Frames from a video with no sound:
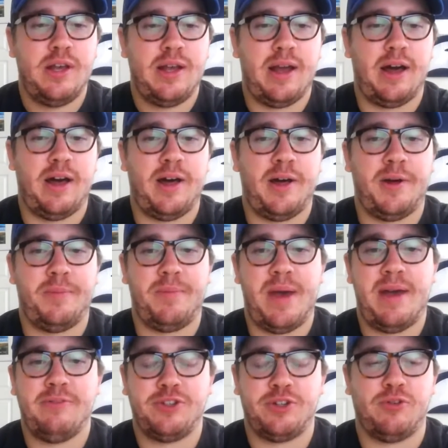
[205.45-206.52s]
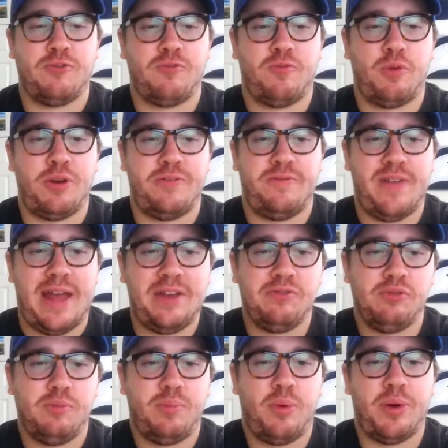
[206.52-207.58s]
averaging over 40
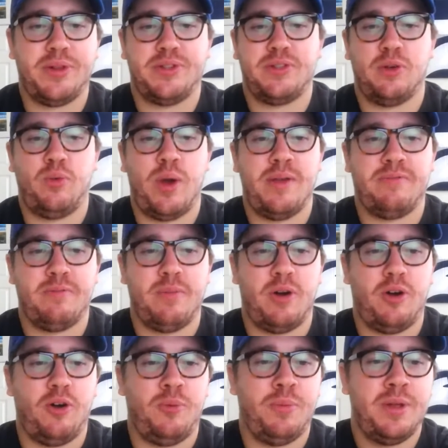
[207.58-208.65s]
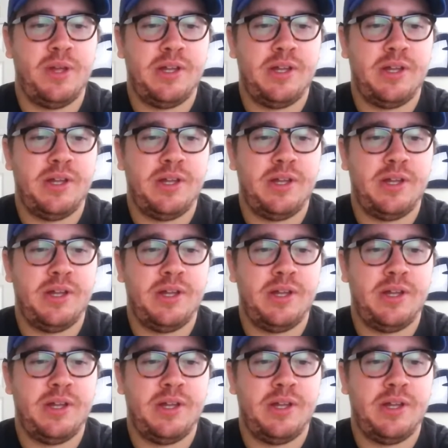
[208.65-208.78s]
FanDuel points away from home.